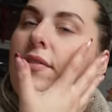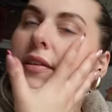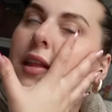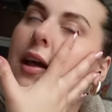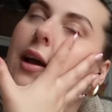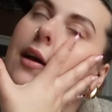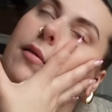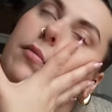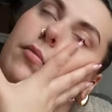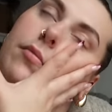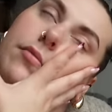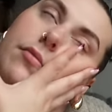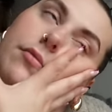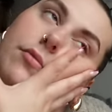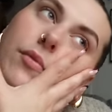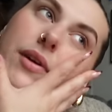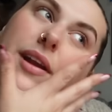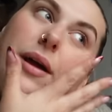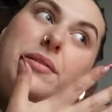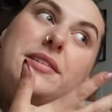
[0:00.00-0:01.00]
And like,
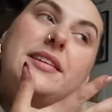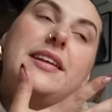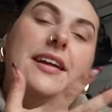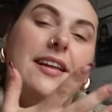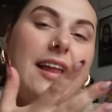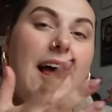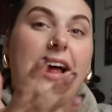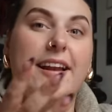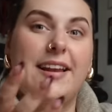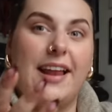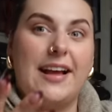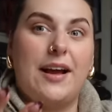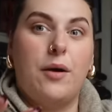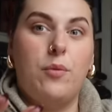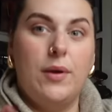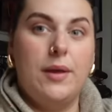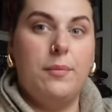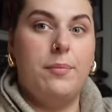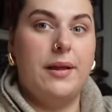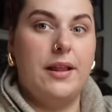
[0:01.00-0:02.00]
when I was little, I had like a
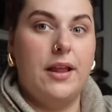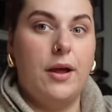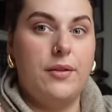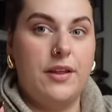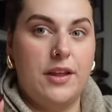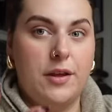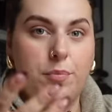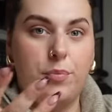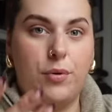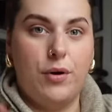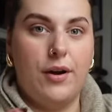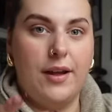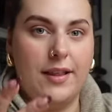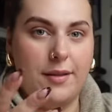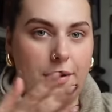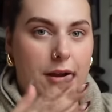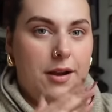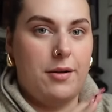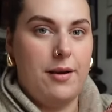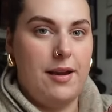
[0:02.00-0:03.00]
wheat pillow that you put in the
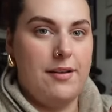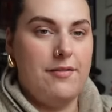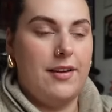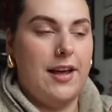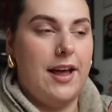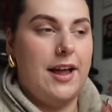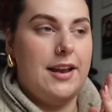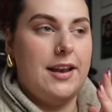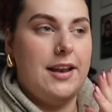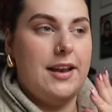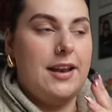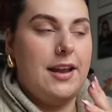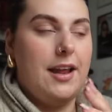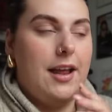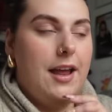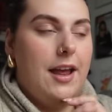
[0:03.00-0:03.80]
microwave and